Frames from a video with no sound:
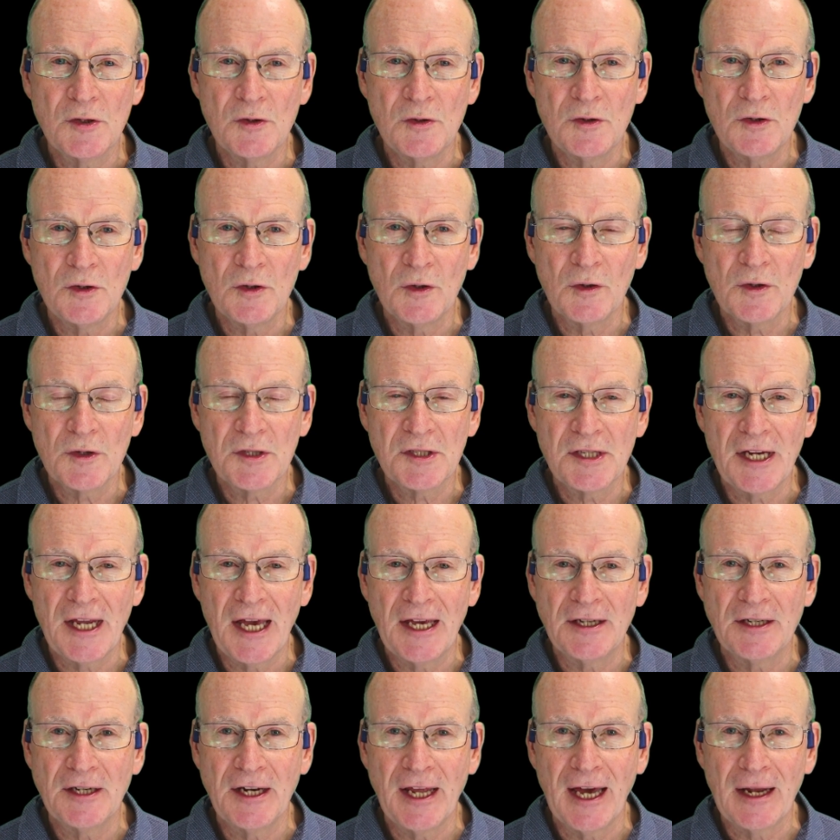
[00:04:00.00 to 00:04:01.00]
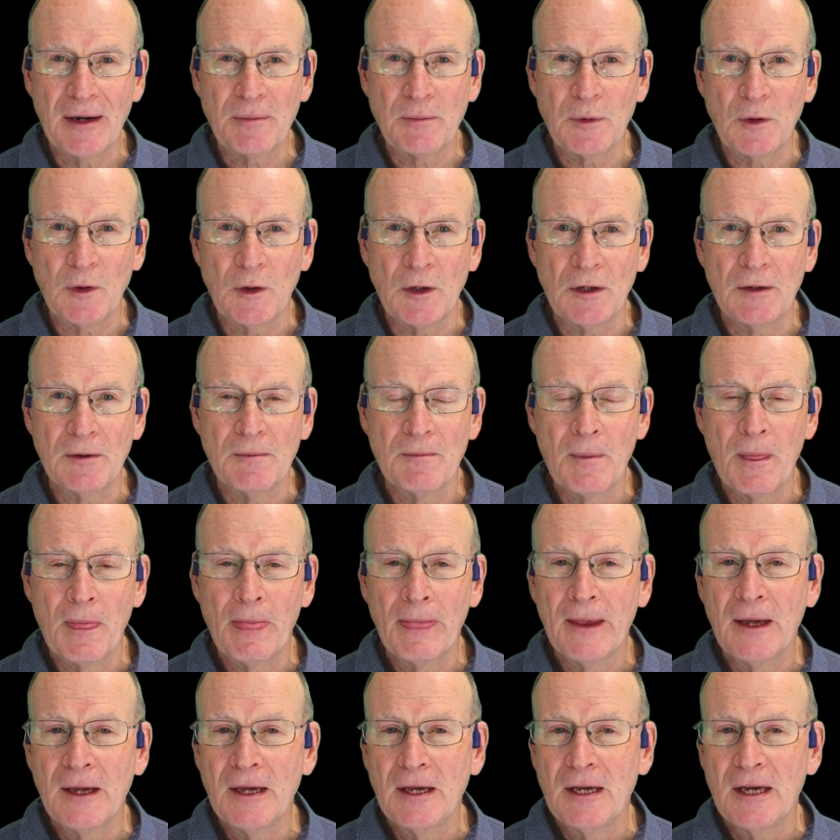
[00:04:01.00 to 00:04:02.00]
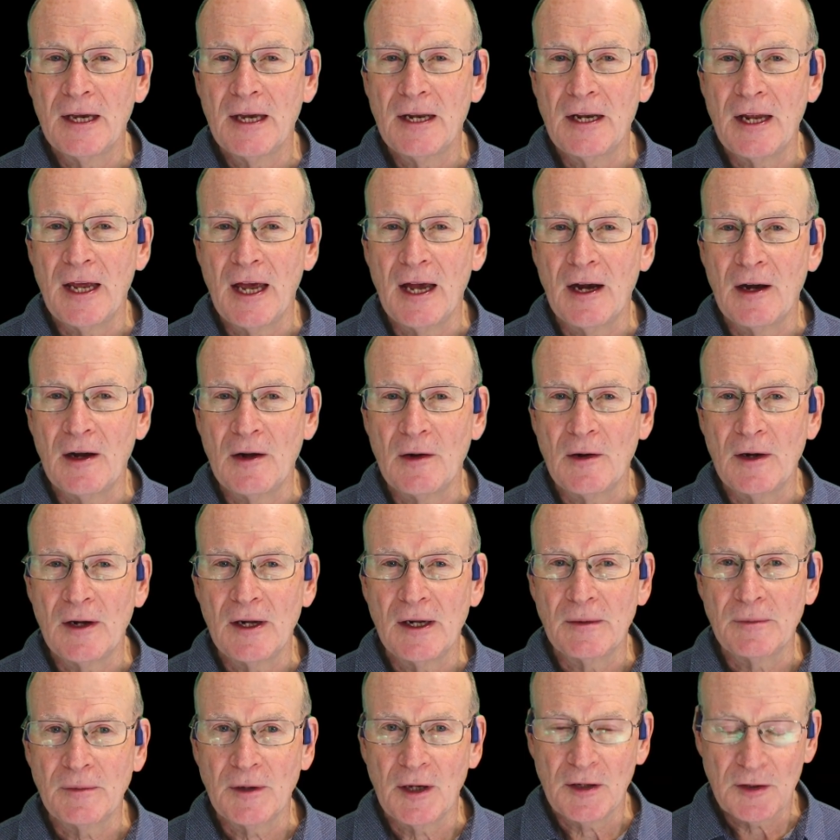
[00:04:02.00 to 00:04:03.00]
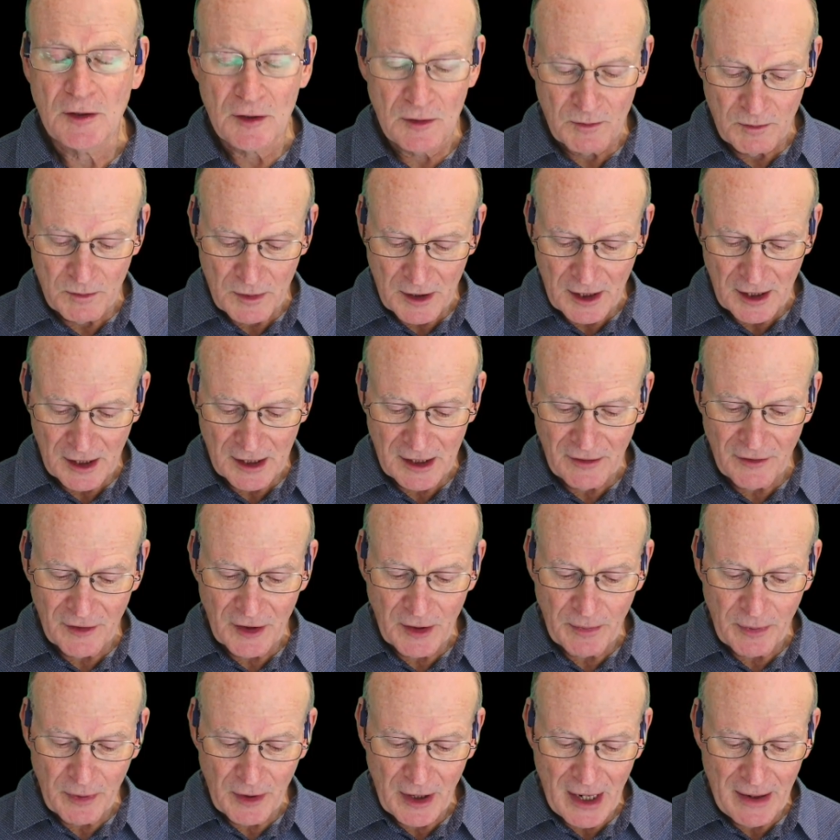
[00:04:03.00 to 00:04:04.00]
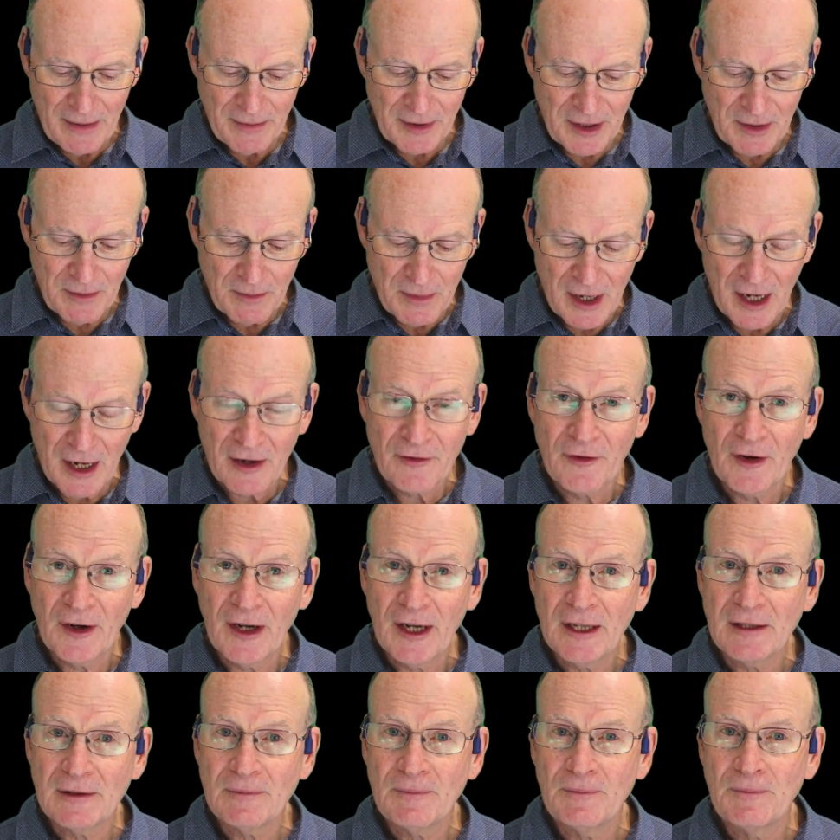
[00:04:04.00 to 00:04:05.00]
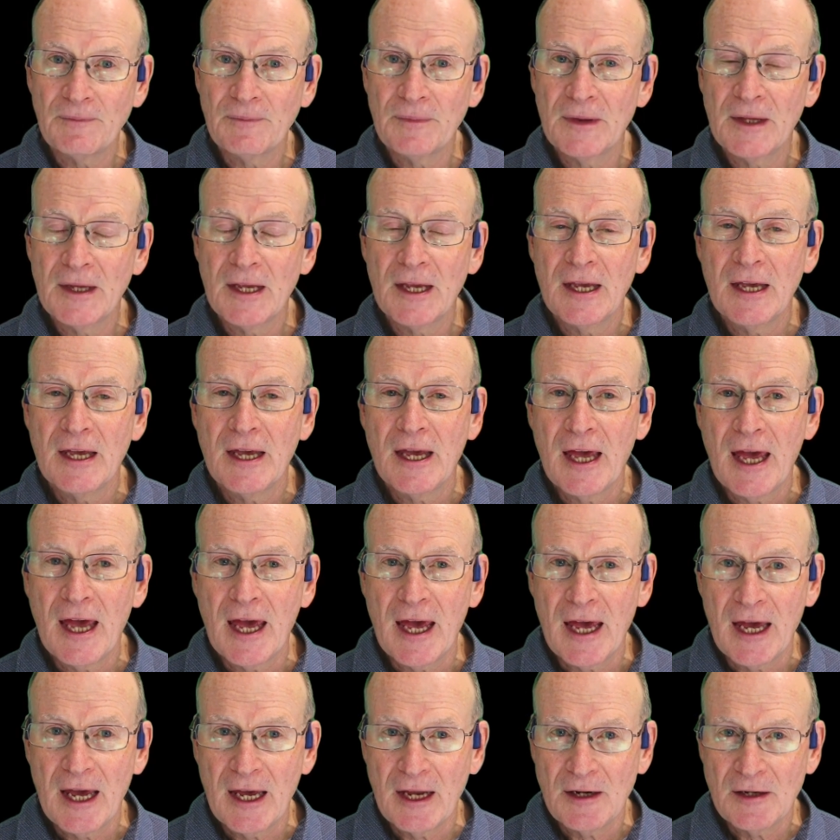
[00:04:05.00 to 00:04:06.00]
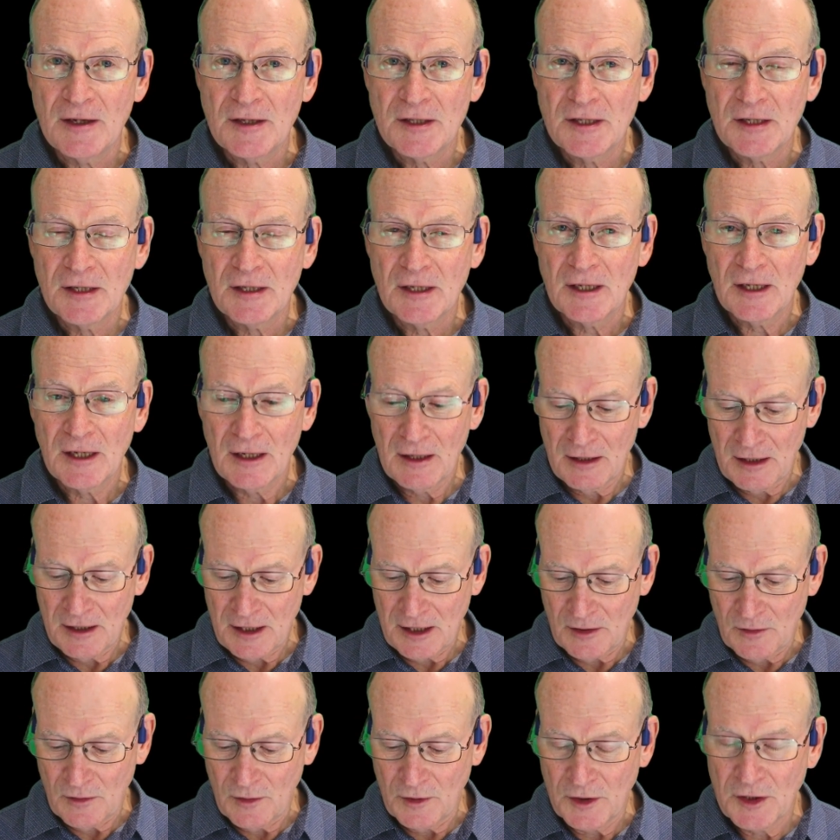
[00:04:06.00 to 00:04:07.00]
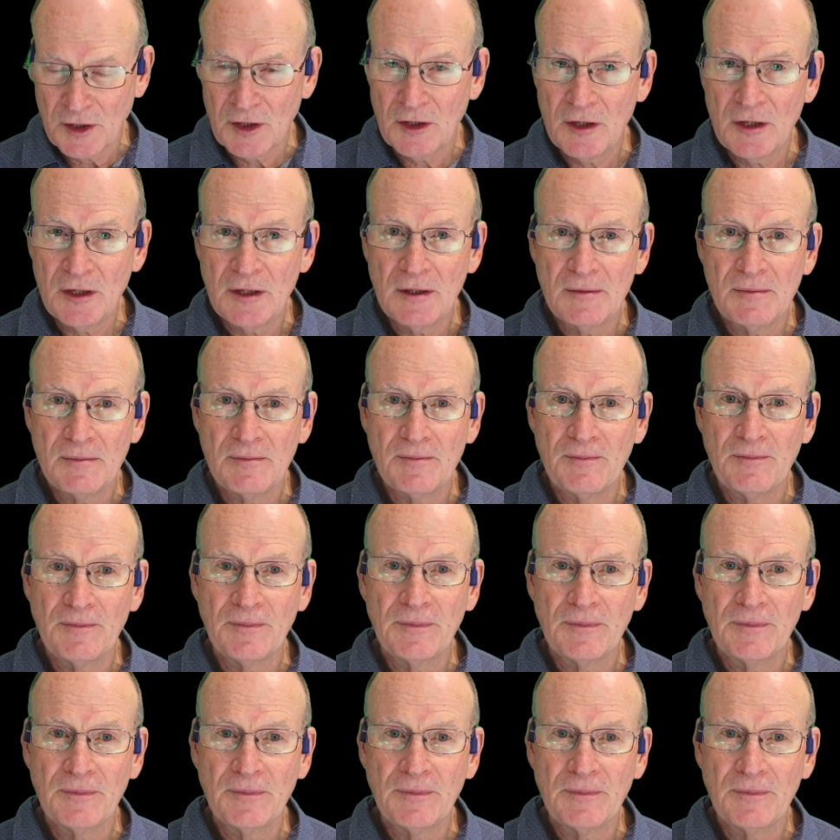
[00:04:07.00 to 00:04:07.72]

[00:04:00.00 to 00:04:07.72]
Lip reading: your standard output. Now I'm going to give it a parameter, my file, and hit return.